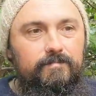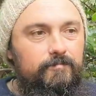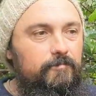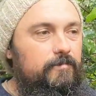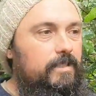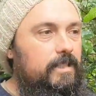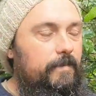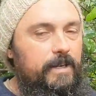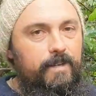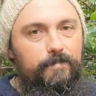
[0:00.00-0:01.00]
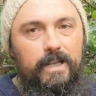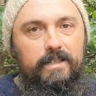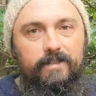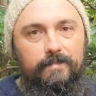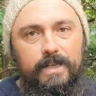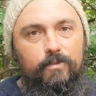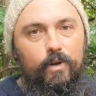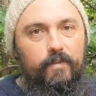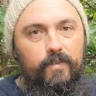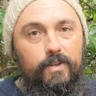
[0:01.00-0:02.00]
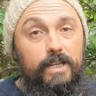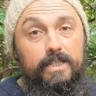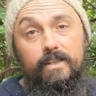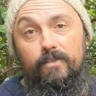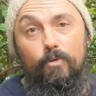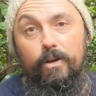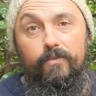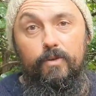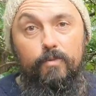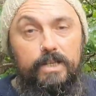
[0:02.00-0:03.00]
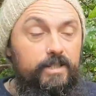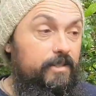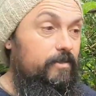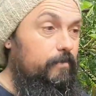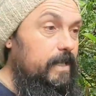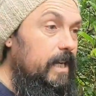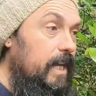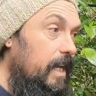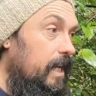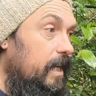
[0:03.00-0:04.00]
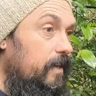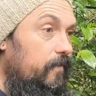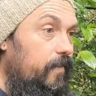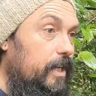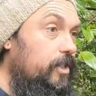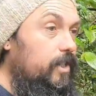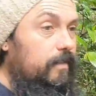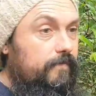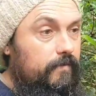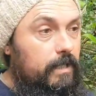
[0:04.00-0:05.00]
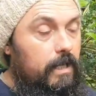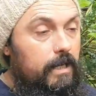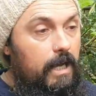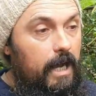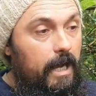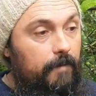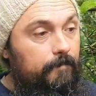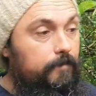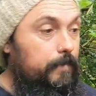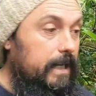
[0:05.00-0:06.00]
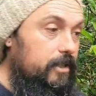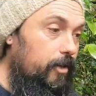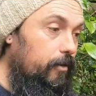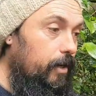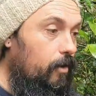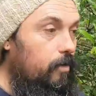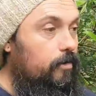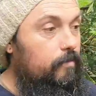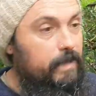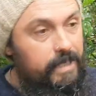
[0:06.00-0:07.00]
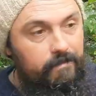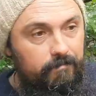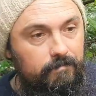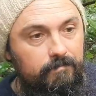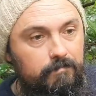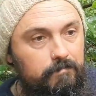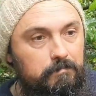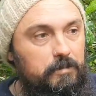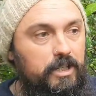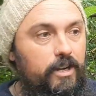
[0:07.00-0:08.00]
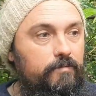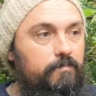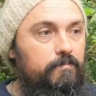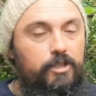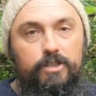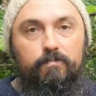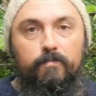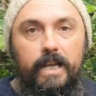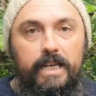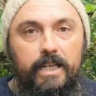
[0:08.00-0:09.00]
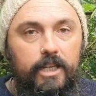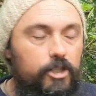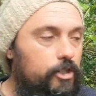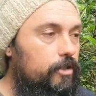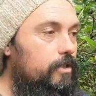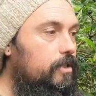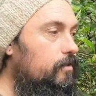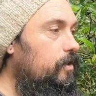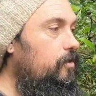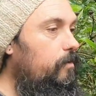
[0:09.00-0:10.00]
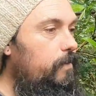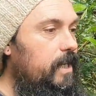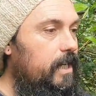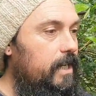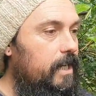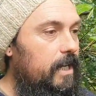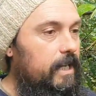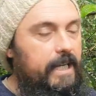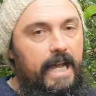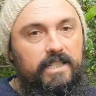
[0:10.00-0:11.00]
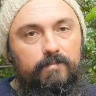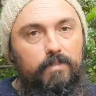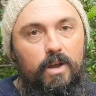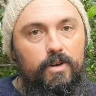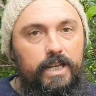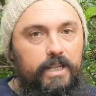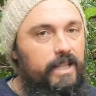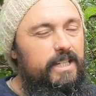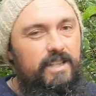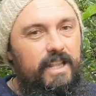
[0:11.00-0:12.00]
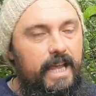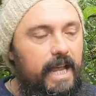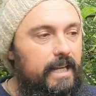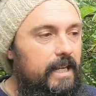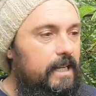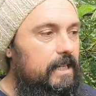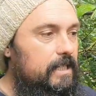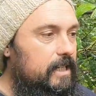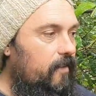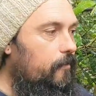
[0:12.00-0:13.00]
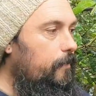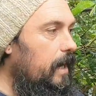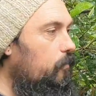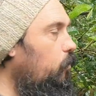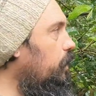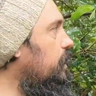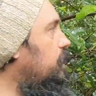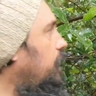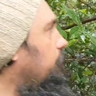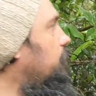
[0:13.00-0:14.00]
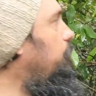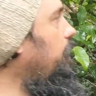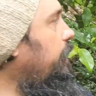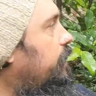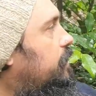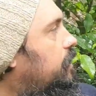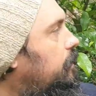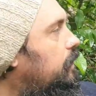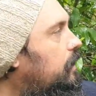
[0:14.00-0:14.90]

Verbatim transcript: mm, stomach complaint can be quite a few things and quite a few reasons. Could be infection, um, bacterial, it could be, you know, just eating issues, or it could be gas and bloating, things like that and stuff. But what this seemed to be is